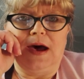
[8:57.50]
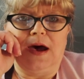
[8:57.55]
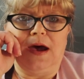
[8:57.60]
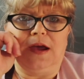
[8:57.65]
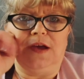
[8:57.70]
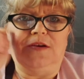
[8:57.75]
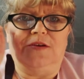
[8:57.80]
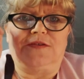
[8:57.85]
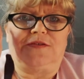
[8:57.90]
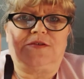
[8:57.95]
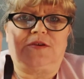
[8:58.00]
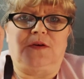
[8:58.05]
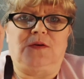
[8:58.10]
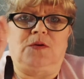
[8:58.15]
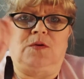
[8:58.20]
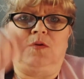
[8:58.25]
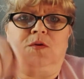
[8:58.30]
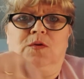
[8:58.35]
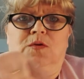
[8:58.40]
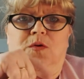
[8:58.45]
used
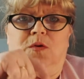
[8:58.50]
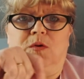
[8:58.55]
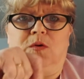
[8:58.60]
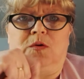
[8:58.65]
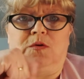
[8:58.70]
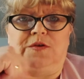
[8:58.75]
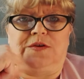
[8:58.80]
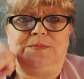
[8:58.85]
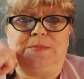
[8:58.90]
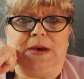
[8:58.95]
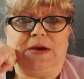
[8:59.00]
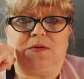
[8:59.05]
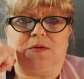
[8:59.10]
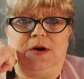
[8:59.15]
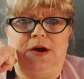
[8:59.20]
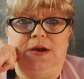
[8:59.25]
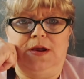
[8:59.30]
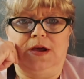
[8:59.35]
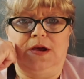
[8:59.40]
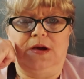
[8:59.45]
to go horseback
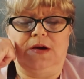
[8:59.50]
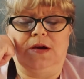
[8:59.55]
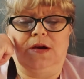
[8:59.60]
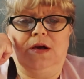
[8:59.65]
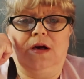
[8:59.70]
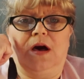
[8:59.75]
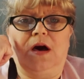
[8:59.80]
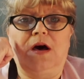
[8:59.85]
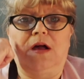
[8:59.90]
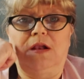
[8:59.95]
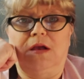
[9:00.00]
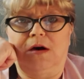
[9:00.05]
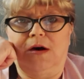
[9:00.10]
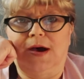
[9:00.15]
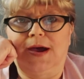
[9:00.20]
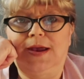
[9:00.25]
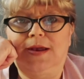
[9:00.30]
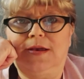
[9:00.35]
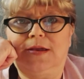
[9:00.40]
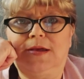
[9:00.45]
riding a
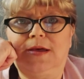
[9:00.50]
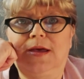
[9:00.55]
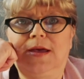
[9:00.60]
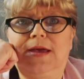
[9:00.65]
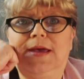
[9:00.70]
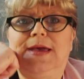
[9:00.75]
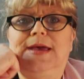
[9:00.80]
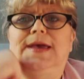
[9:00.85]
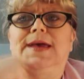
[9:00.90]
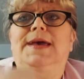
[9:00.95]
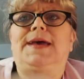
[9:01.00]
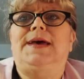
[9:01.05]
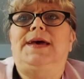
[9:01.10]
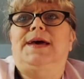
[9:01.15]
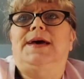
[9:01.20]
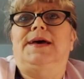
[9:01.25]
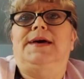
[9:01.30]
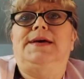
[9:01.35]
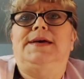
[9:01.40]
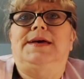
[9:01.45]
lot.
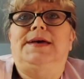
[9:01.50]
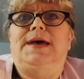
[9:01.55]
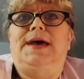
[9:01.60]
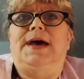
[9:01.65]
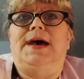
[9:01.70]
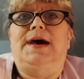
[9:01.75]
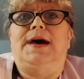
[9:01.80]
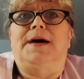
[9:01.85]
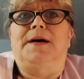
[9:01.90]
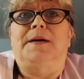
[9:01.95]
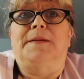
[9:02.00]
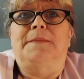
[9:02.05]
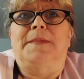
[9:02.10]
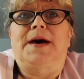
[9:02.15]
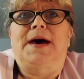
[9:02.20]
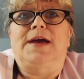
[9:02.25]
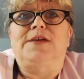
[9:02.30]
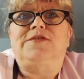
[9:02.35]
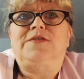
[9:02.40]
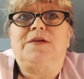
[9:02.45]

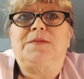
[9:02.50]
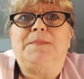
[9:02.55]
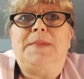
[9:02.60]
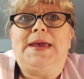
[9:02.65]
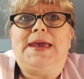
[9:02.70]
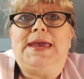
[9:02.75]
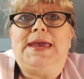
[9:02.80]
I took my